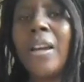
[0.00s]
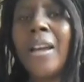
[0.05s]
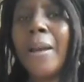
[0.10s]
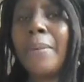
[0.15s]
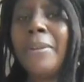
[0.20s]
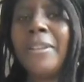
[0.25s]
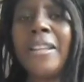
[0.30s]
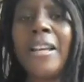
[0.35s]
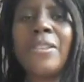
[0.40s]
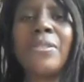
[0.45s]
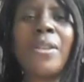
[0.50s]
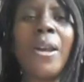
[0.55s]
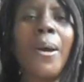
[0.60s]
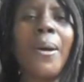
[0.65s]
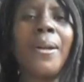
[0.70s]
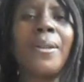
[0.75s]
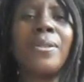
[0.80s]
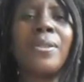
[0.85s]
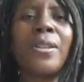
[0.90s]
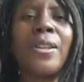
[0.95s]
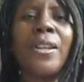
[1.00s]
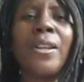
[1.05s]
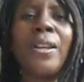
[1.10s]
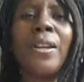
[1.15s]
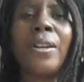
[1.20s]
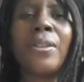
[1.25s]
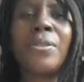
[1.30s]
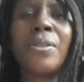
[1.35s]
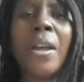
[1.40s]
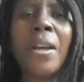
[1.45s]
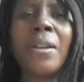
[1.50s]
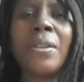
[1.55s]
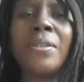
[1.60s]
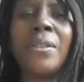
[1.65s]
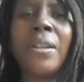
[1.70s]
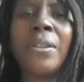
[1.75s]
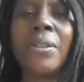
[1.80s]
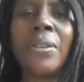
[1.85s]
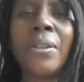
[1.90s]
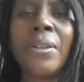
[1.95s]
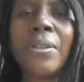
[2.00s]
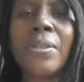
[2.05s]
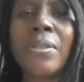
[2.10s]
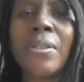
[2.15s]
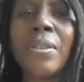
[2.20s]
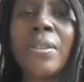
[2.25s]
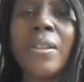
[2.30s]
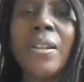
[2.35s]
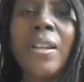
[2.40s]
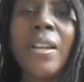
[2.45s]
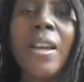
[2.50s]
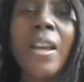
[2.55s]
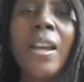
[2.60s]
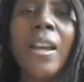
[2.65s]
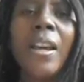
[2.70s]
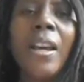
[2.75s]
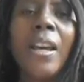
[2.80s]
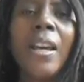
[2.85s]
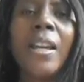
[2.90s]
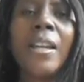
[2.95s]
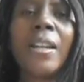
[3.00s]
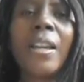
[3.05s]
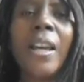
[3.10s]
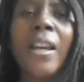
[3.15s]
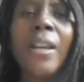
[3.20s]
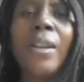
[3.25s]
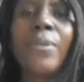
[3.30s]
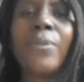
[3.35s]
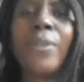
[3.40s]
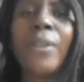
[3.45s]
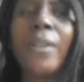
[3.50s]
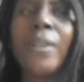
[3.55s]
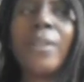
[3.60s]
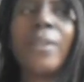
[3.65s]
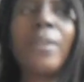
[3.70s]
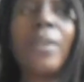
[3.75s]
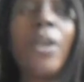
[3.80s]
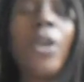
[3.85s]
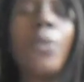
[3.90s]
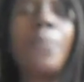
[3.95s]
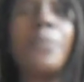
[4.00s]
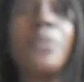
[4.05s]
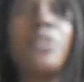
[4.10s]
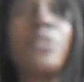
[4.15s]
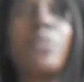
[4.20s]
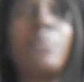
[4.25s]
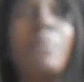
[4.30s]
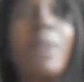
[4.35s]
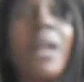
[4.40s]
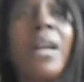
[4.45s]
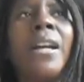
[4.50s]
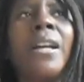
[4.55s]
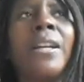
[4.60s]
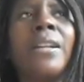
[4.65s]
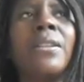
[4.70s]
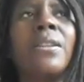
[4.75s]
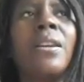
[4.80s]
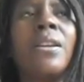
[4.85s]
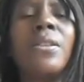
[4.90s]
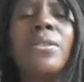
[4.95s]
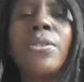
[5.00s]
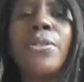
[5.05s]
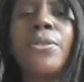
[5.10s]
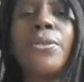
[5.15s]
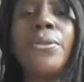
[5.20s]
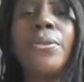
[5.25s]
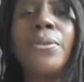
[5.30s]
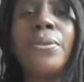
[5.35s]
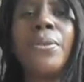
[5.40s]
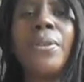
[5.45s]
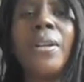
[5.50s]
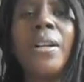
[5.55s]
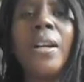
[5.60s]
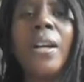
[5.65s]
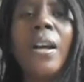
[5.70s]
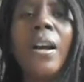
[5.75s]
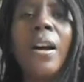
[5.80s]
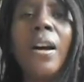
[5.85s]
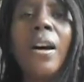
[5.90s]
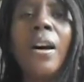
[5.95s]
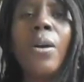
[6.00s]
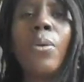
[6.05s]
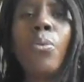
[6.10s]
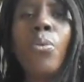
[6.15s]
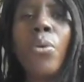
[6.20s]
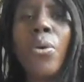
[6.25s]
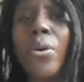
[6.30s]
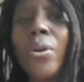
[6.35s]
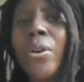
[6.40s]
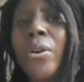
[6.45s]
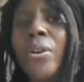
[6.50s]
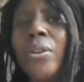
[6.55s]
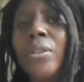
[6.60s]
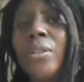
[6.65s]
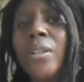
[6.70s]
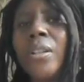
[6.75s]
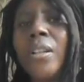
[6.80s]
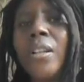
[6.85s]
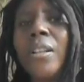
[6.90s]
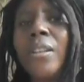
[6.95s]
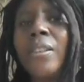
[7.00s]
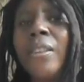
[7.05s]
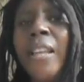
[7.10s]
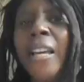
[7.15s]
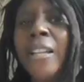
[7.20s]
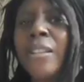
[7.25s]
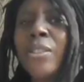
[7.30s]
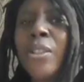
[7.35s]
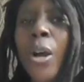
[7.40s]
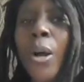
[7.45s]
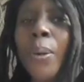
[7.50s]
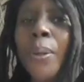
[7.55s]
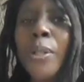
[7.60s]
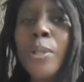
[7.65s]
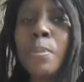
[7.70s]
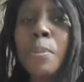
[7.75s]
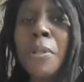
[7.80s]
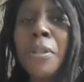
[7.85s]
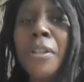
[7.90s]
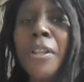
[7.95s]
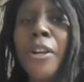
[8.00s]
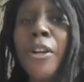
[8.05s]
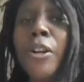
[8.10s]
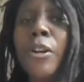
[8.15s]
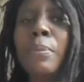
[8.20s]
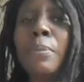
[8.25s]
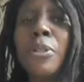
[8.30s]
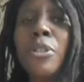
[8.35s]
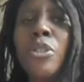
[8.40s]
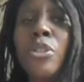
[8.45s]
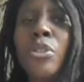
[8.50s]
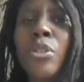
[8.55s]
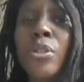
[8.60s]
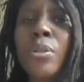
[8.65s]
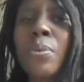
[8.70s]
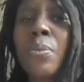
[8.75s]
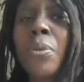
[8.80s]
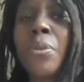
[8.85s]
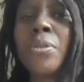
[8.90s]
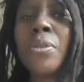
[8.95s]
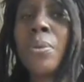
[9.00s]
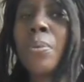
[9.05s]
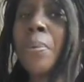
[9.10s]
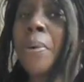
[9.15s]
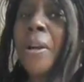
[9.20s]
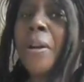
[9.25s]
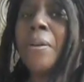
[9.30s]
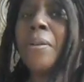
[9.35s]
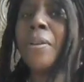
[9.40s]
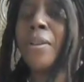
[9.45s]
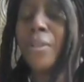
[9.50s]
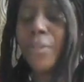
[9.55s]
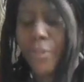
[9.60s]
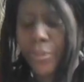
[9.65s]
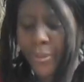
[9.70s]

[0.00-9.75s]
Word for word: I mean, that's how I see psychedelics. It kind of like opens your mind to a world that's always been there, but you just weren't aware of.